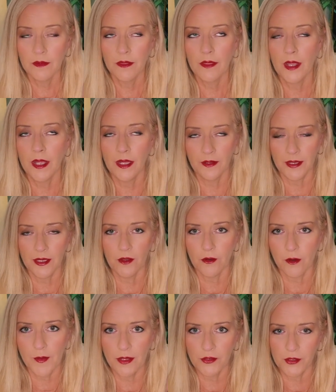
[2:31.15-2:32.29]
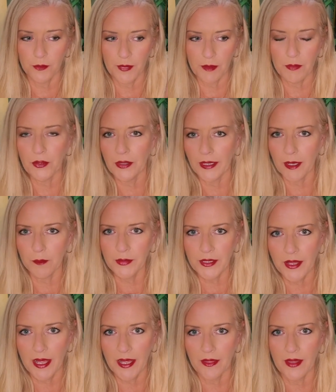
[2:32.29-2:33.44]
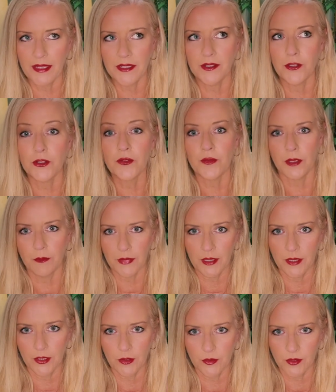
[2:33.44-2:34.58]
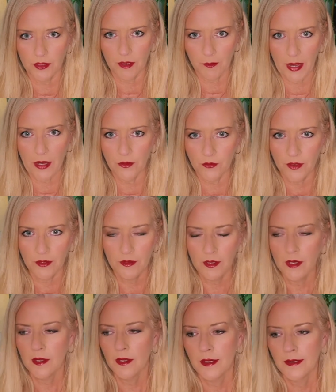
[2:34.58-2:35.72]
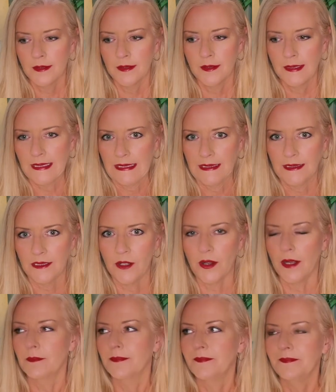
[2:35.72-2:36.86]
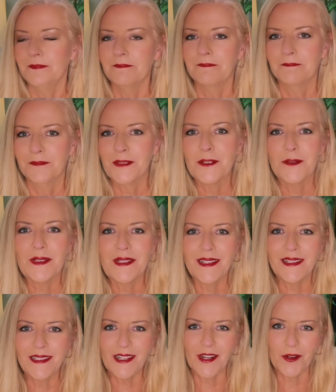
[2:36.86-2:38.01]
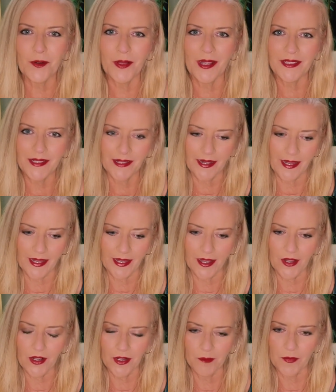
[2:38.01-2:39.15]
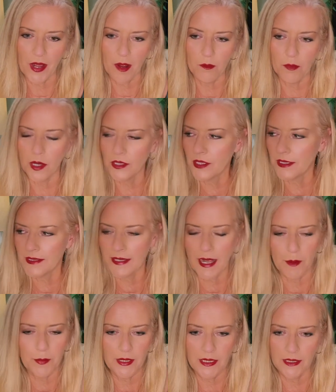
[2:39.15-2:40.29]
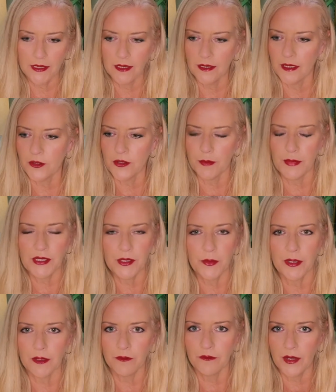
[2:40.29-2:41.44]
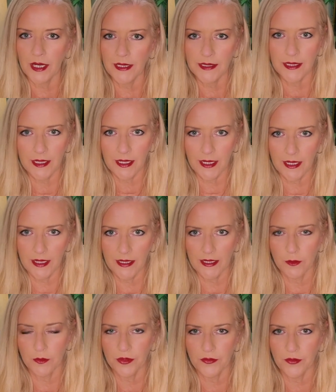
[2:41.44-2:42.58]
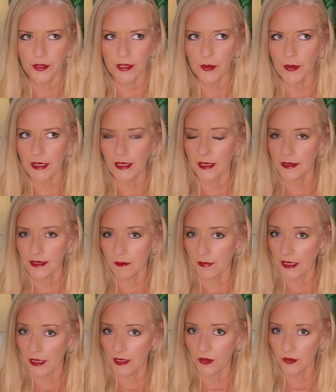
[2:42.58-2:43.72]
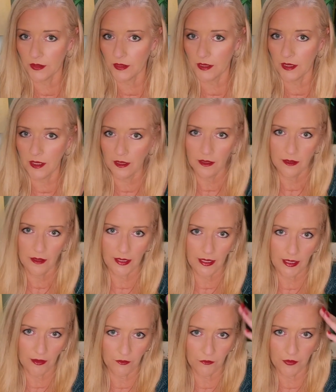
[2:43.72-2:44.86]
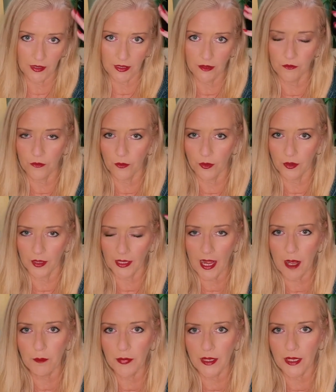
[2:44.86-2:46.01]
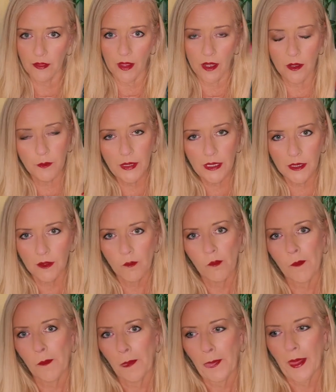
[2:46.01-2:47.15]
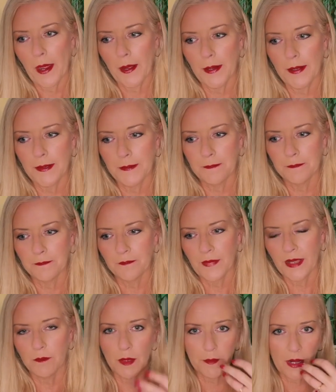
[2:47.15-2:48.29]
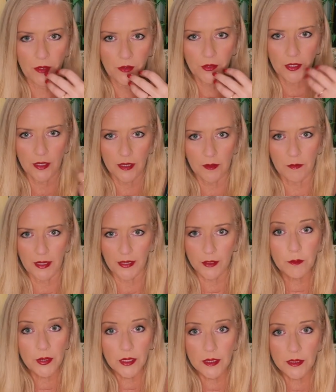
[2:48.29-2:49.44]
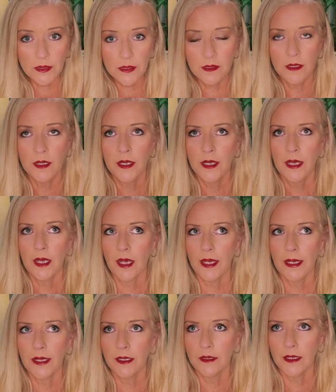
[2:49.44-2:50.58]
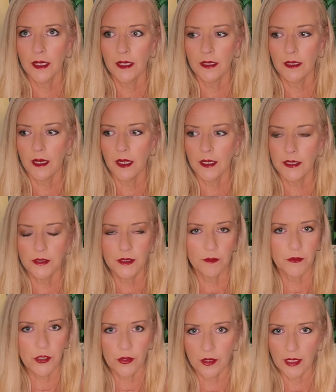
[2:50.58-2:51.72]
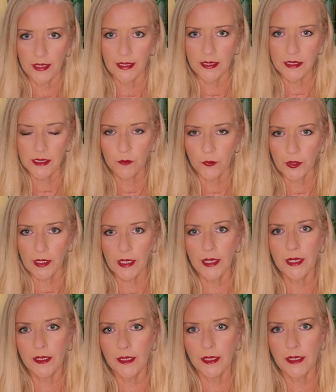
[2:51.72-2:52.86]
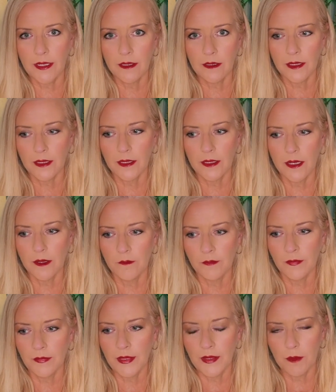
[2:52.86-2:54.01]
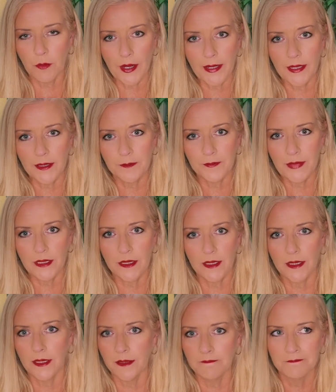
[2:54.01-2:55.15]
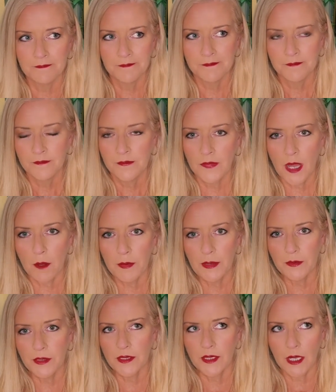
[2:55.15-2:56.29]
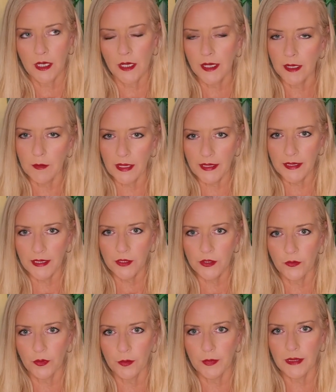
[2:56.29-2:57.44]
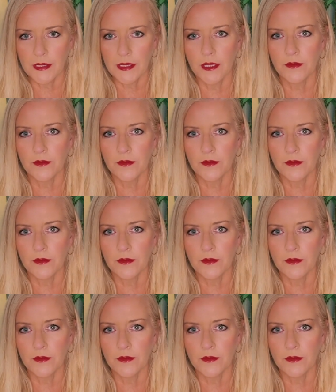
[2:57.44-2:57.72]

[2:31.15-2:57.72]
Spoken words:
Then the other amounts are me building up to that, and that's the treatment dose amount. Okay. So I wasn't going to talk a whole lot today. Not much has happened. The treatments went fine today. It was very quick because I'm getting used to getting fitted for the cap and the helmet. Had my mouth guard and my earplugs, and then I did some journaling and some reading in the break in the lobby, which is kind of like a meditation room and stuff.